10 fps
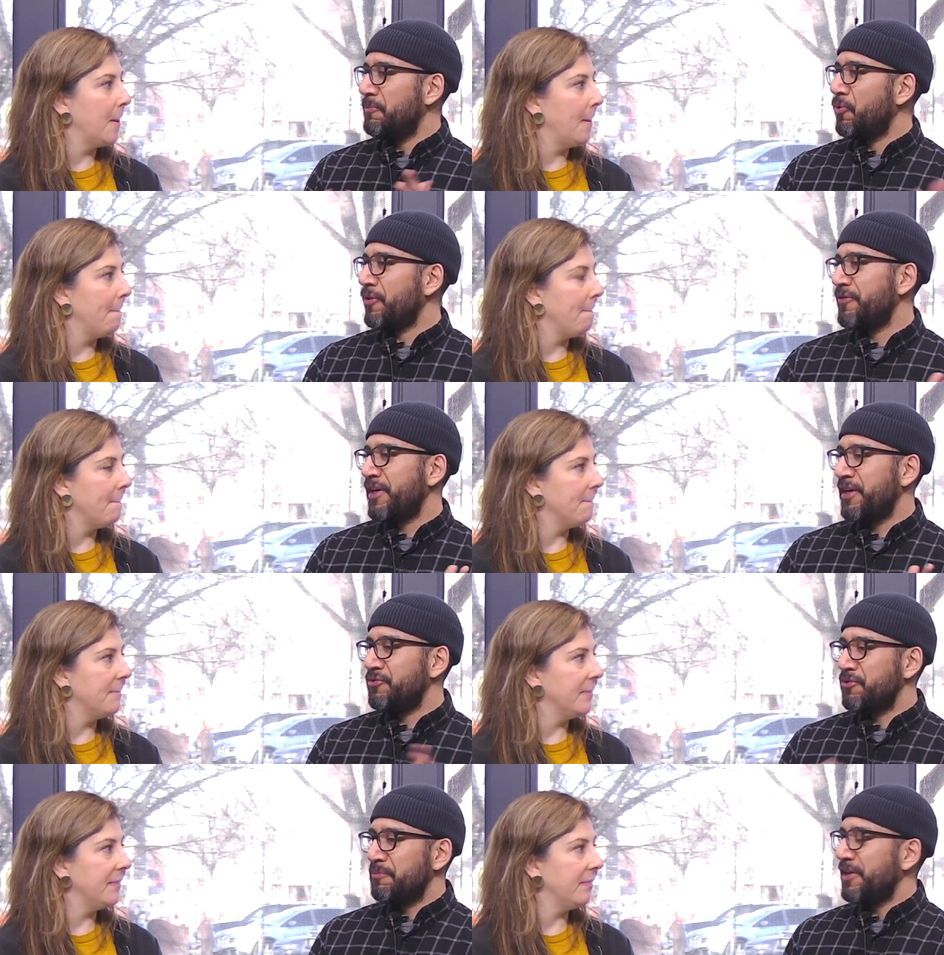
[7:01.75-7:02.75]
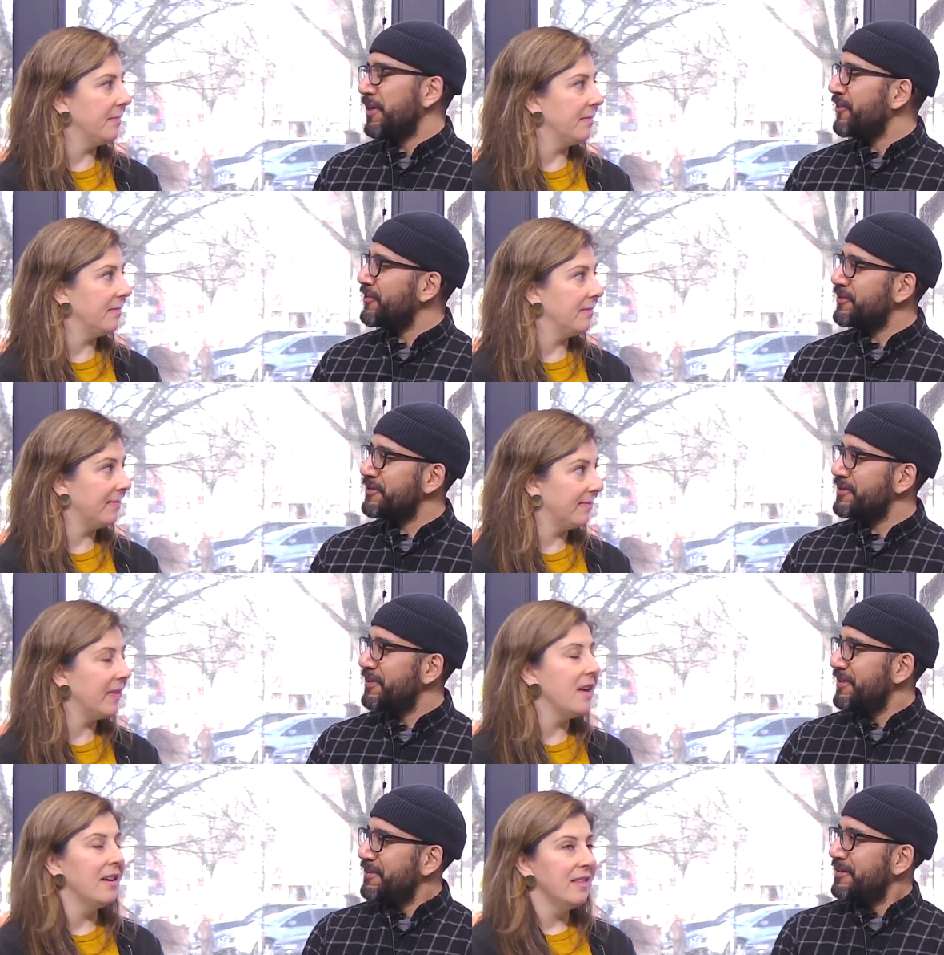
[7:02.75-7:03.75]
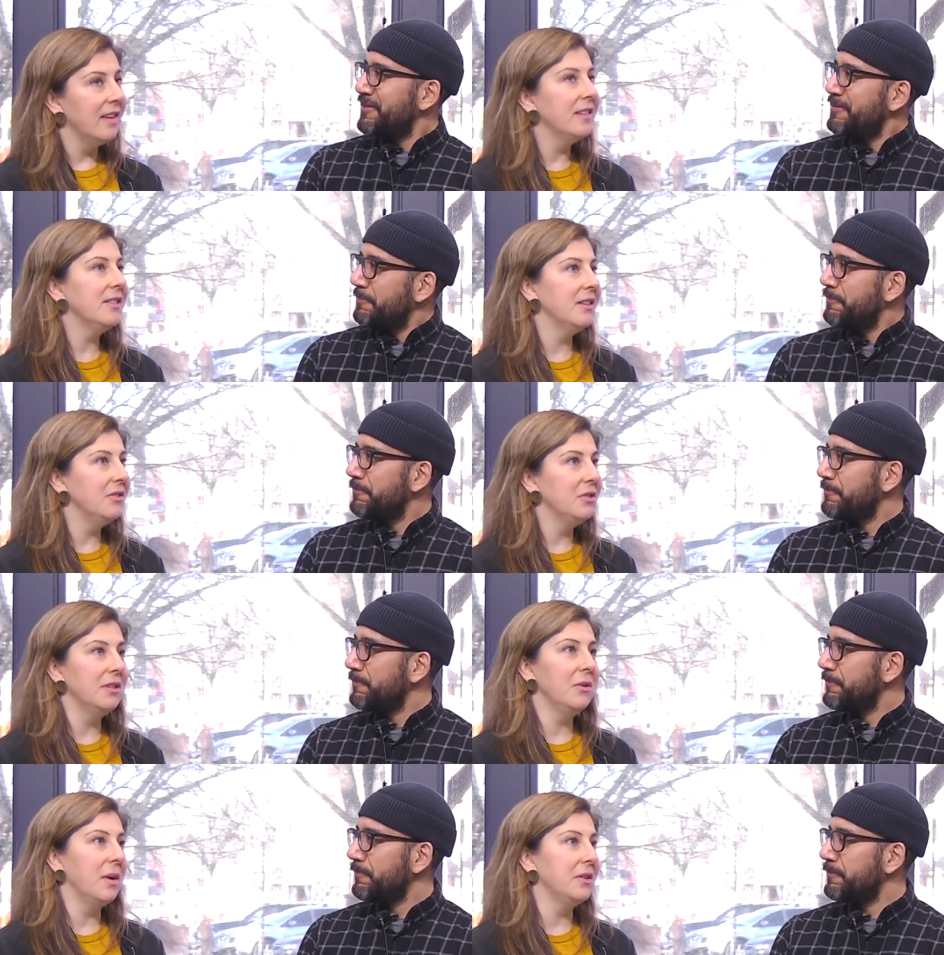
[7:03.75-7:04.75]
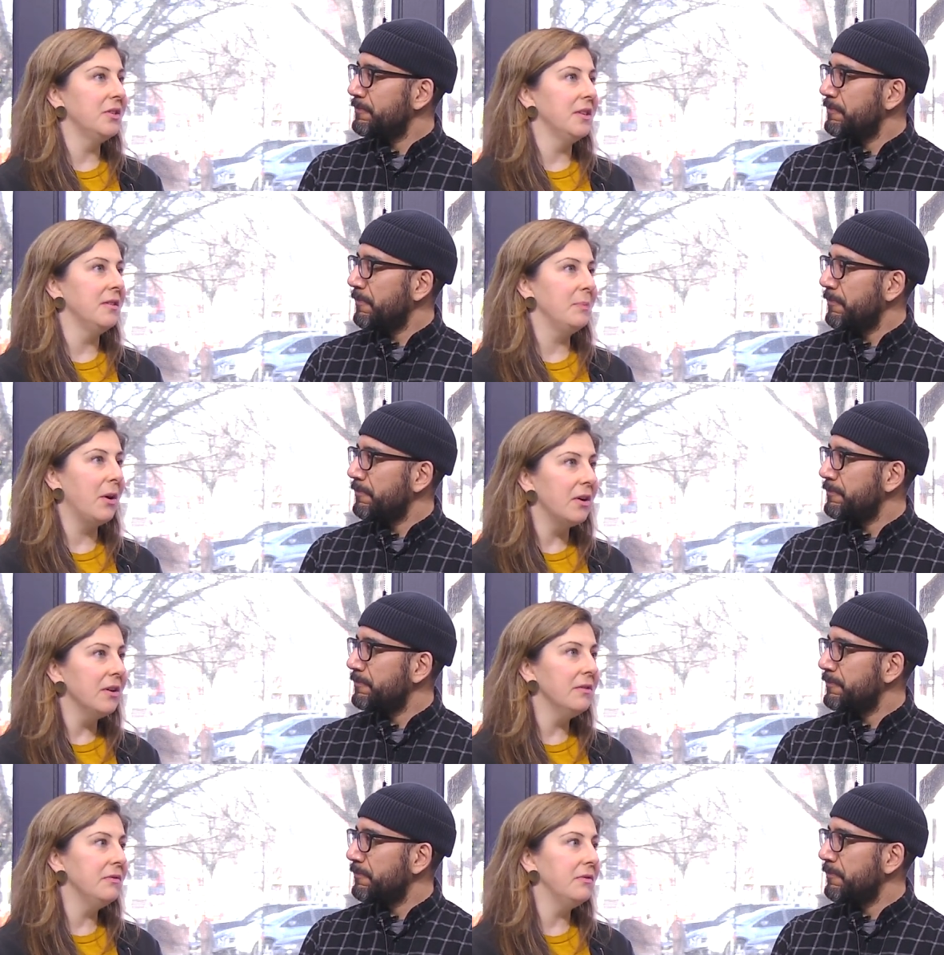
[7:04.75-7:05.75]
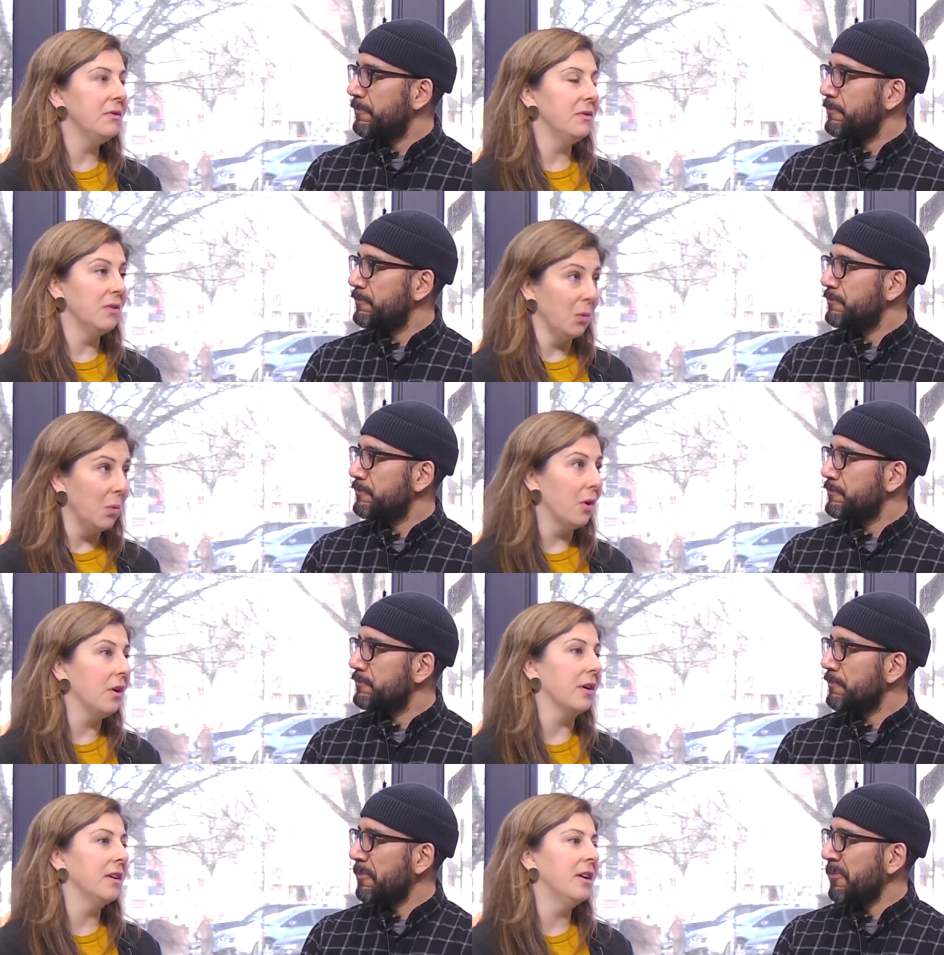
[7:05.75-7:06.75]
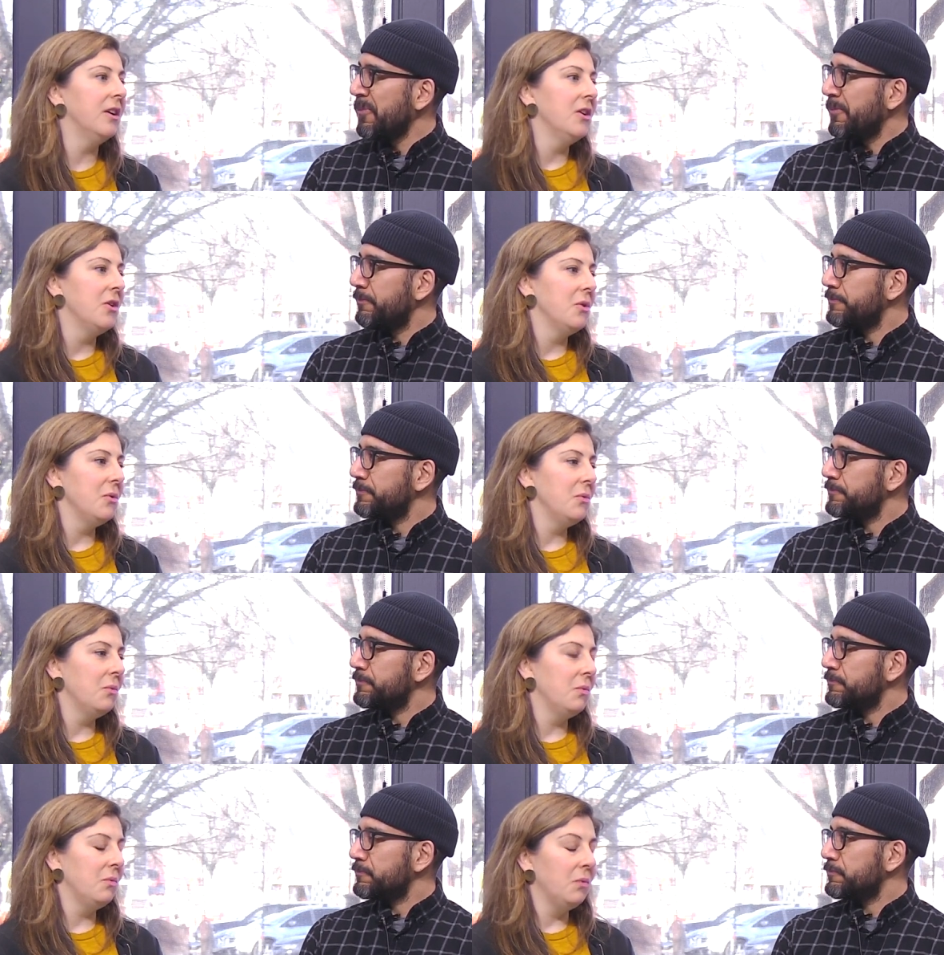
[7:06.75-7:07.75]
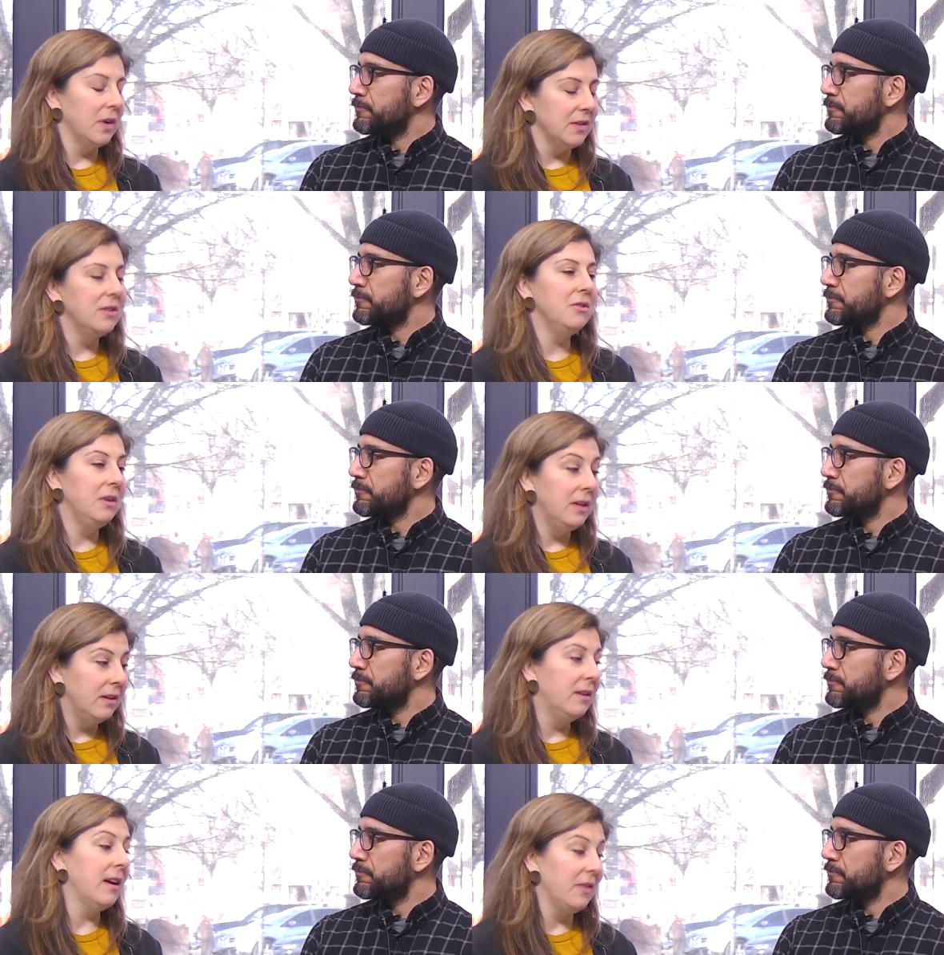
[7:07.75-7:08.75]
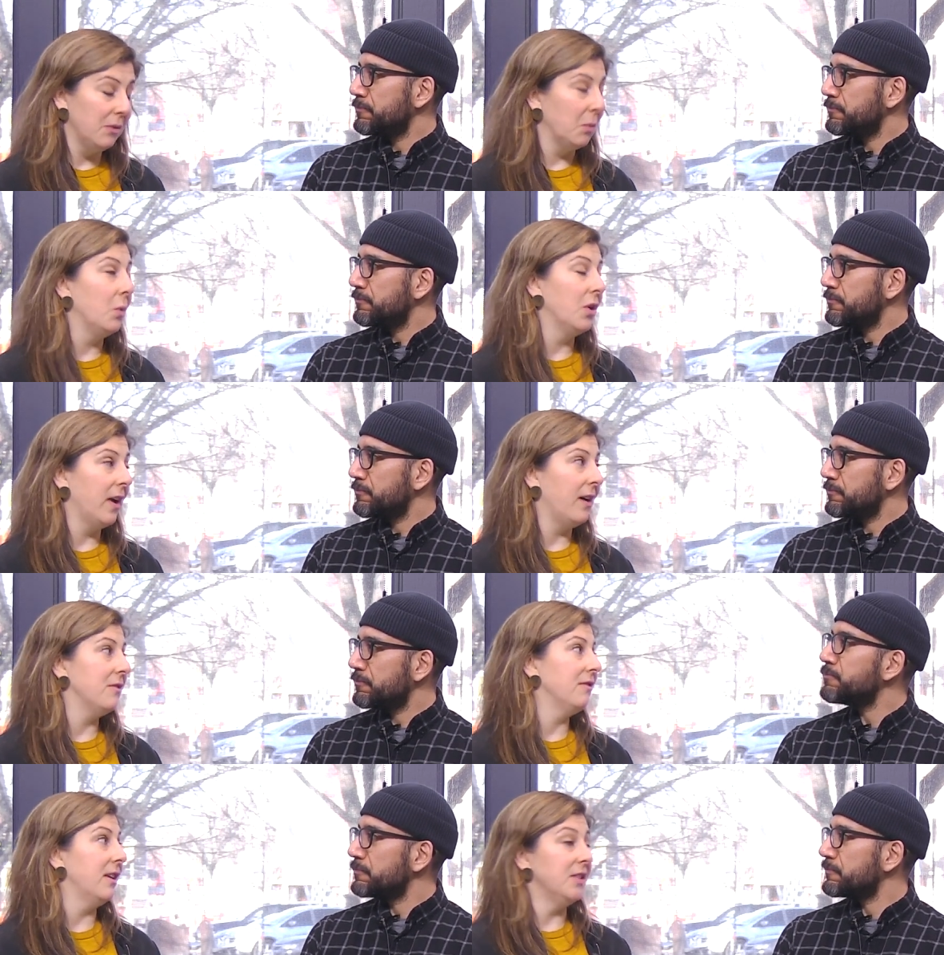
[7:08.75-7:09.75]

Speaker 1: more of that age group than others?
Speaker 2: That's an interesting question. Part of the work was to get the word out and